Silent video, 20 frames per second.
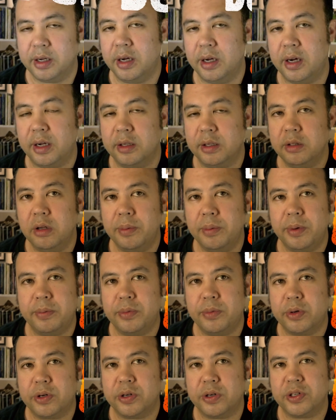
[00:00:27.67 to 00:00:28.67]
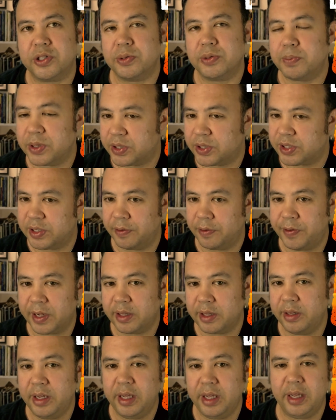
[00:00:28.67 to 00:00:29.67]
a little bit more
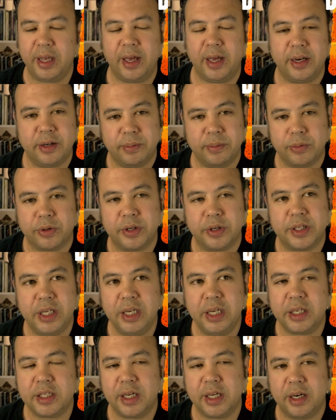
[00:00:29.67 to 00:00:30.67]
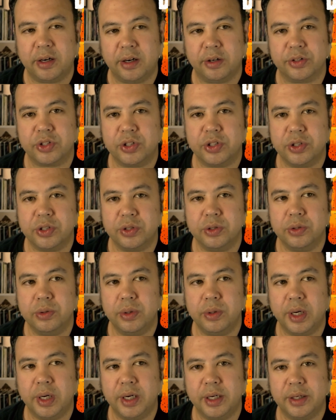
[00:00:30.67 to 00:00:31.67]
specifically and in more detail
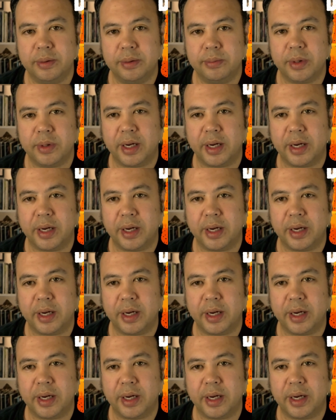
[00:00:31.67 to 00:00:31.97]
to,